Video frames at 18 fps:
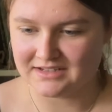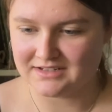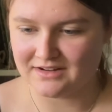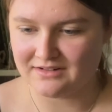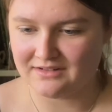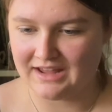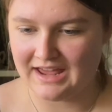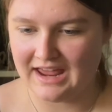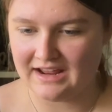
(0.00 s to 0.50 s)
I
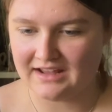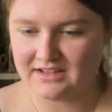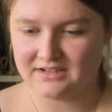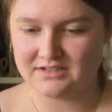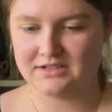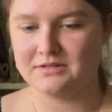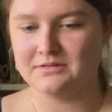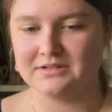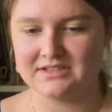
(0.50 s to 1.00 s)
don't
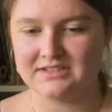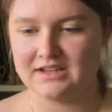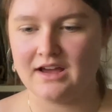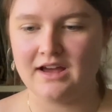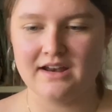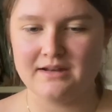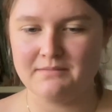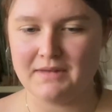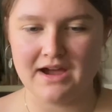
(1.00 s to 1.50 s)
like do a
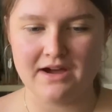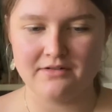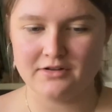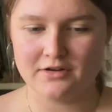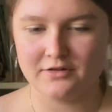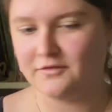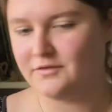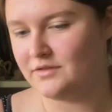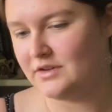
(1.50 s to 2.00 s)
certain amount
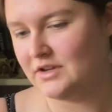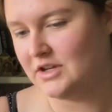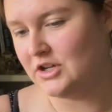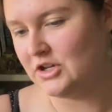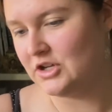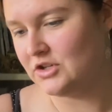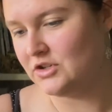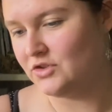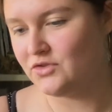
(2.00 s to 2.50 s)
of
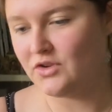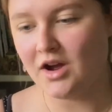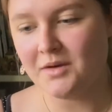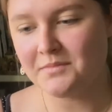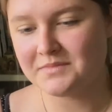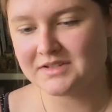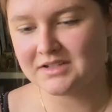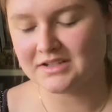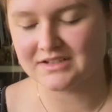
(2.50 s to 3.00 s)

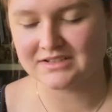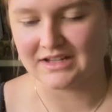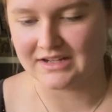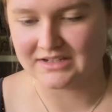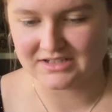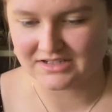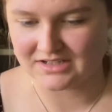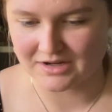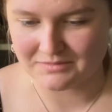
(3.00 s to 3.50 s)
drops because I
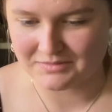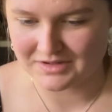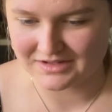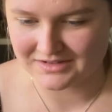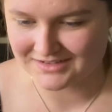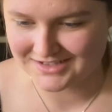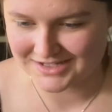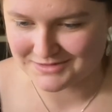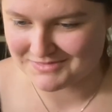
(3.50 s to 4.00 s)
just don't
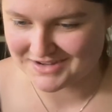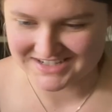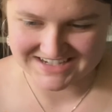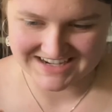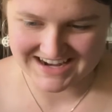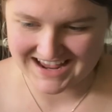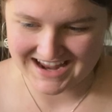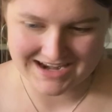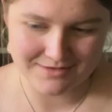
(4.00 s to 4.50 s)
put too much
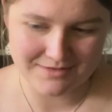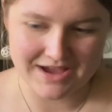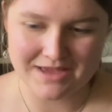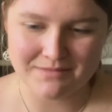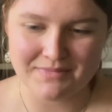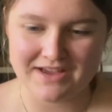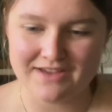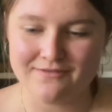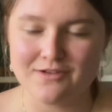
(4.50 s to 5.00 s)
in it anyway.
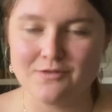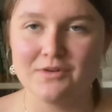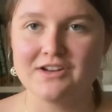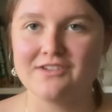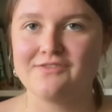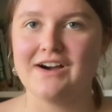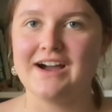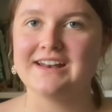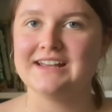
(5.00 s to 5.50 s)
But if you want
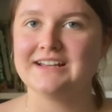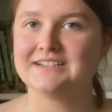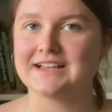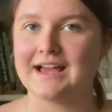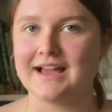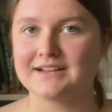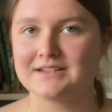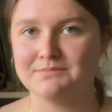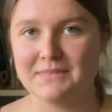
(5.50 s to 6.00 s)
to find
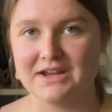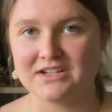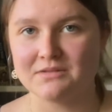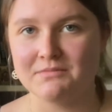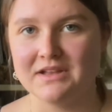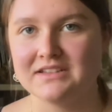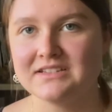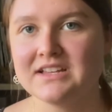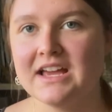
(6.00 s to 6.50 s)
exact
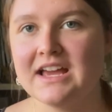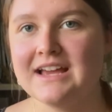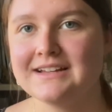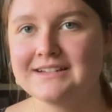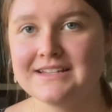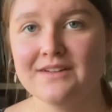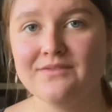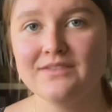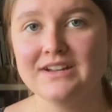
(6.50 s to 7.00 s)
measurements,
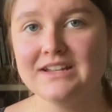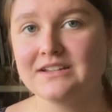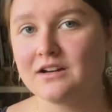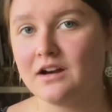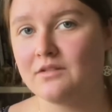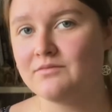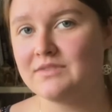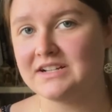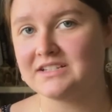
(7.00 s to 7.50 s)
definitely
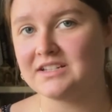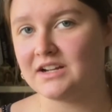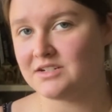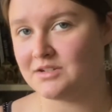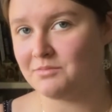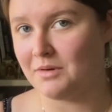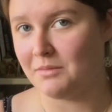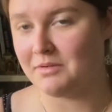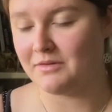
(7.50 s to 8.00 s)
go and
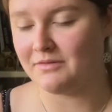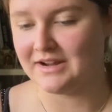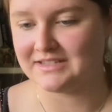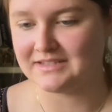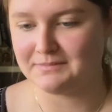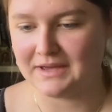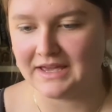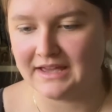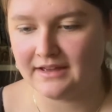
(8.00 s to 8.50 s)
research a proper
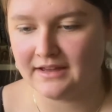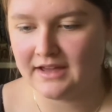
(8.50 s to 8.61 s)
recipe.